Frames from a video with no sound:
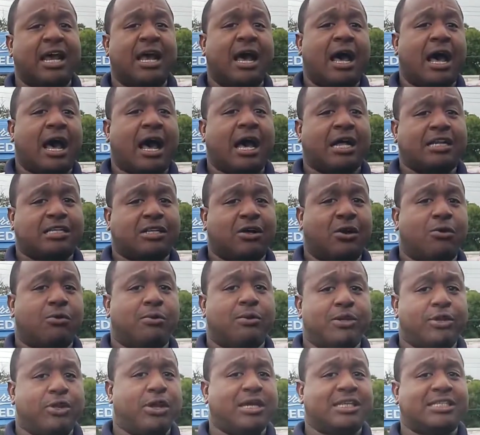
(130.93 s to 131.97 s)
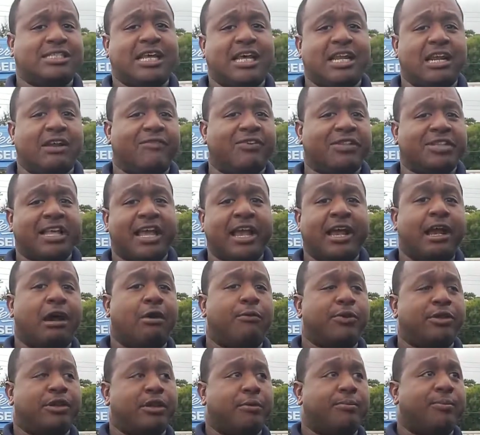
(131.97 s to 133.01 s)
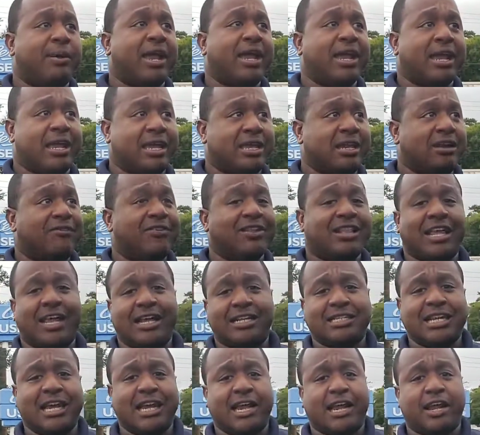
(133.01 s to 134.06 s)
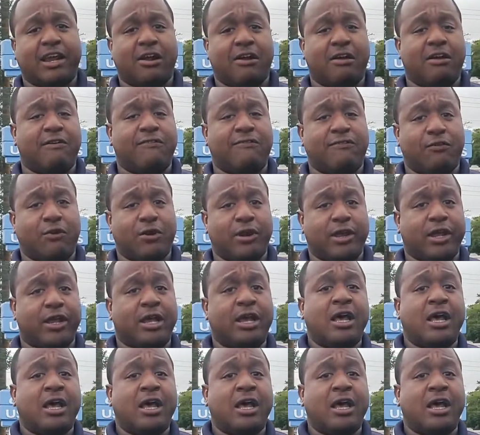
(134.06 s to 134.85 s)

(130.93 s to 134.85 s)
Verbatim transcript: uh, so you can set everything up with your bank and get everything taken care of for you.